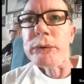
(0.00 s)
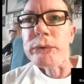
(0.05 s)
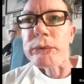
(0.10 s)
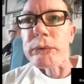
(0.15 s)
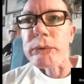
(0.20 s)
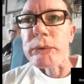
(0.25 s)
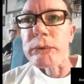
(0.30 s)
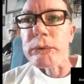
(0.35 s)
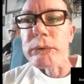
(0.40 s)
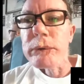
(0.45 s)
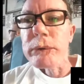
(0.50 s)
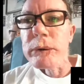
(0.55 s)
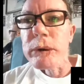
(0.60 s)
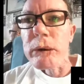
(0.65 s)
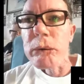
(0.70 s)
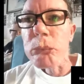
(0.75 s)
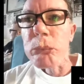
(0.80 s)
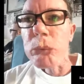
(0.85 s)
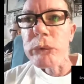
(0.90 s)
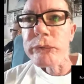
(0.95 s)
or
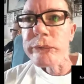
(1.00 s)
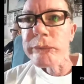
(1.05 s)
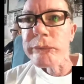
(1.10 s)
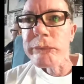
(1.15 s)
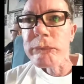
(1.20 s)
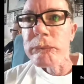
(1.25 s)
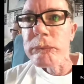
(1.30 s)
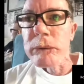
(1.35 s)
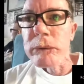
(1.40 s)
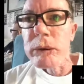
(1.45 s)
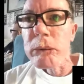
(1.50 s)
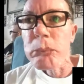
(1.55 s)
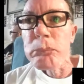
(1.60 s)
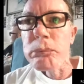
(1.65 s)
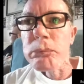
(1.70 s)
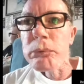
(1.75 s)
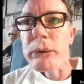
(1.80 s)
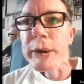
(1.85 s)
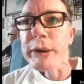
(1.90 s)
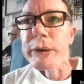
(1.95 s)
it wasn't
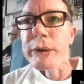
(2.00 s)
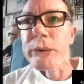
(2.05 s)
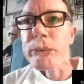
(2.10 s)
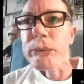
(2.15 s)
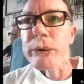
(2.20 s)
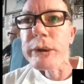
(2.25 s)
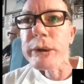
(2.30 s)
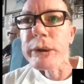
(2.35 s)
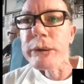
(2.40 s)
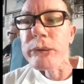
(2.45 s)
bright green